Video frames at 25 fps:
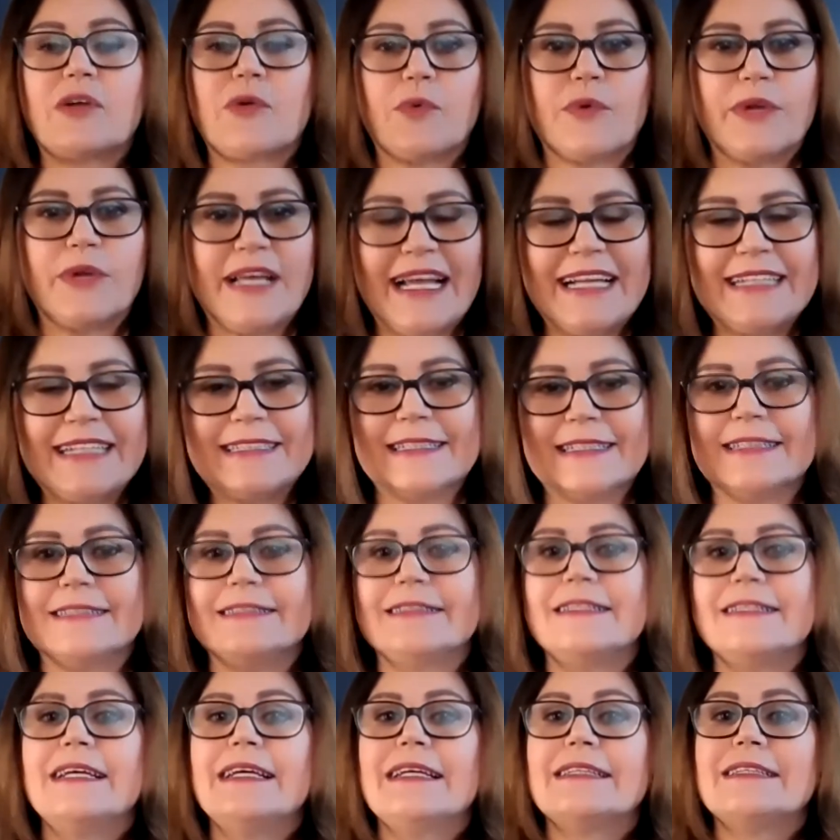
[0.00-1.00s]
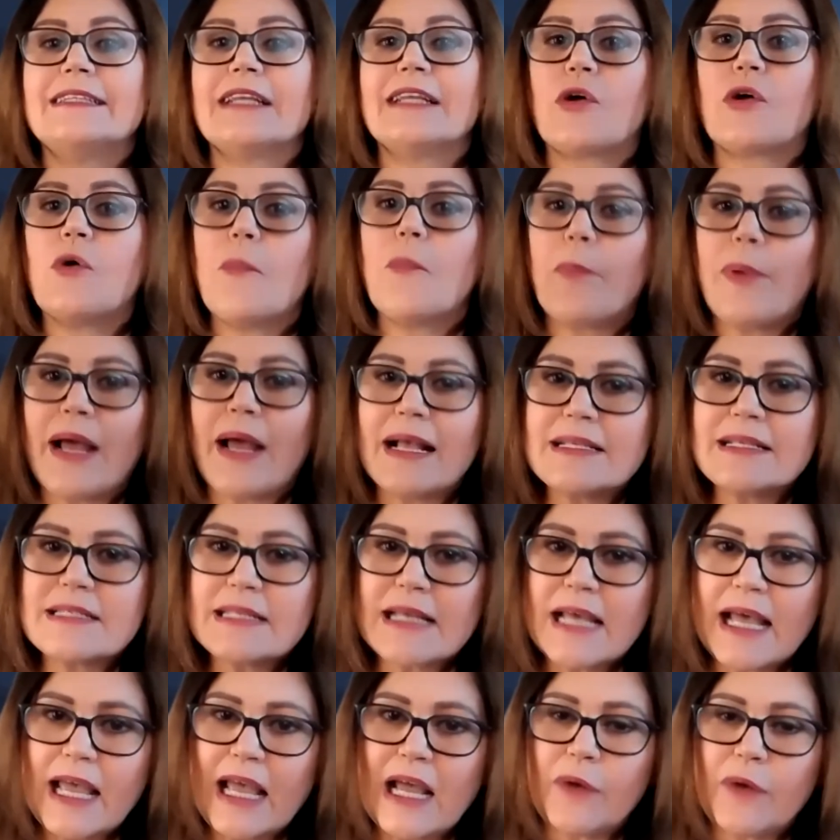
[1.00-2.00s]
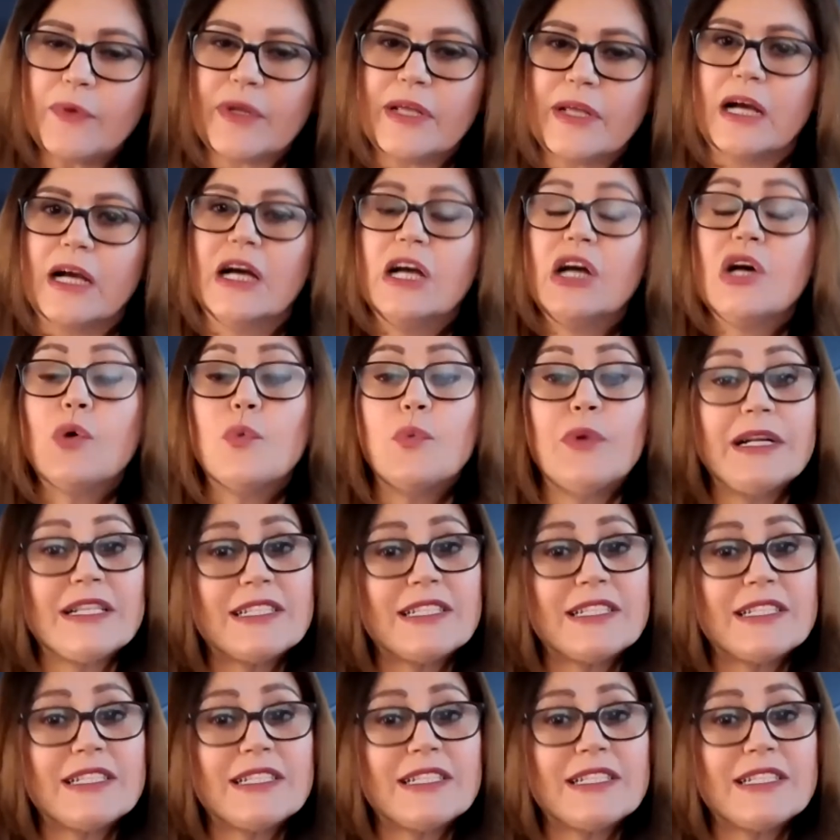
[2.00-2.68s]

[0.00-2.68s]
created the compliance area,